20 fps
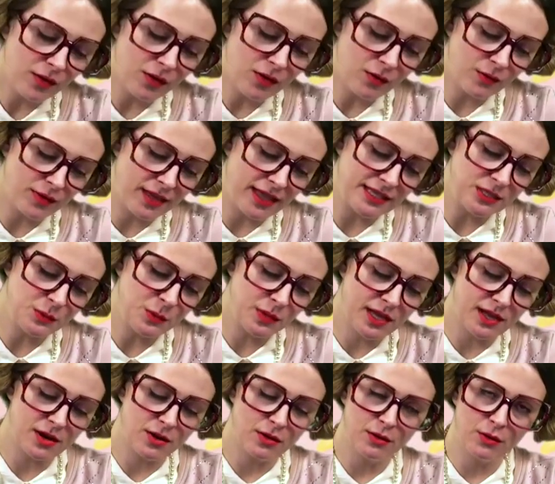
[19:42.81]
Okay, so we
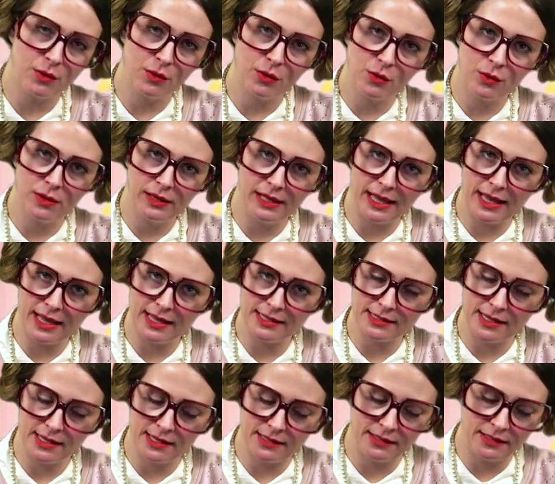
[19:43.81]
got our little googly eyes
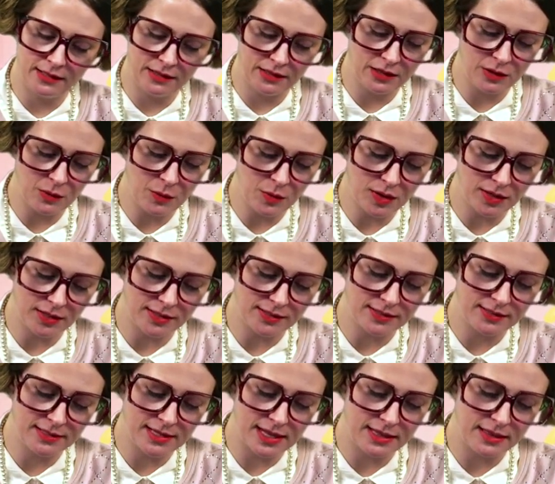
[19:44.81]
on here. We're gonna
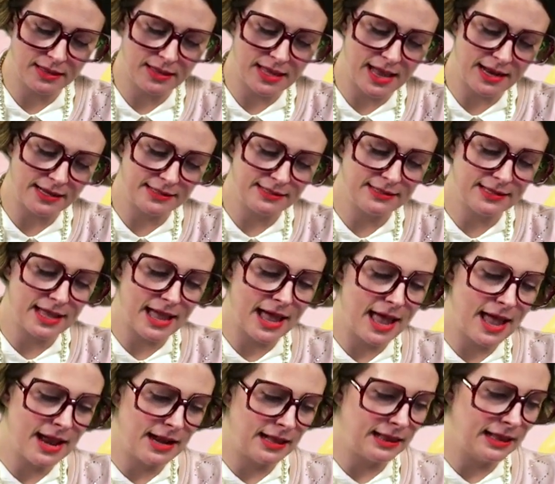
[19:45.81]
set that
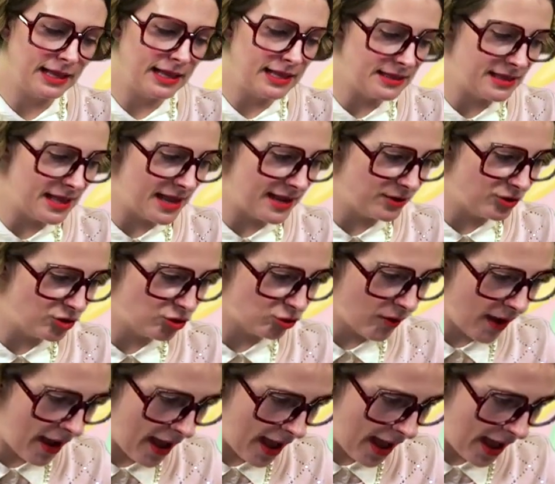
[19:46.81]
aside and let that
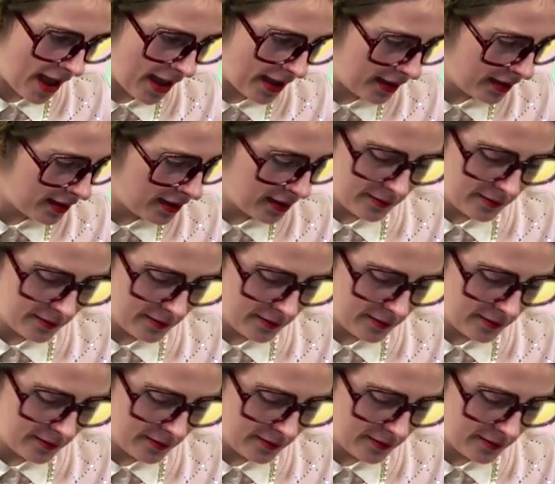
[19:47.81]
dry.